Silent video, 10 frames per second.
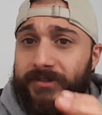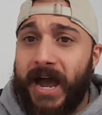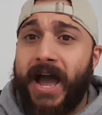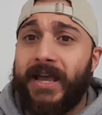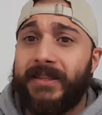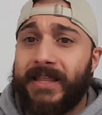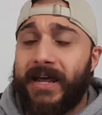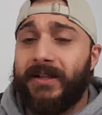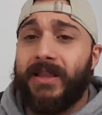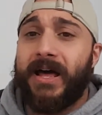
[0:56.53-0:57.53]
diet
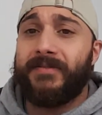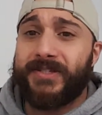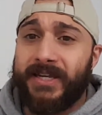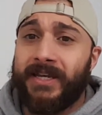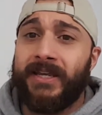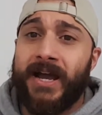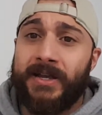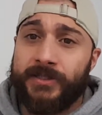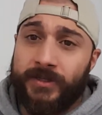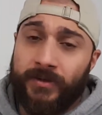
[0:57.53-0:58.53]
that a lot of skinny
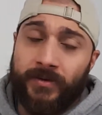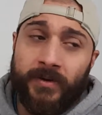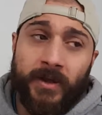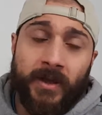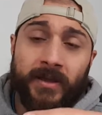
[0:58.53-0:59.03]
guys do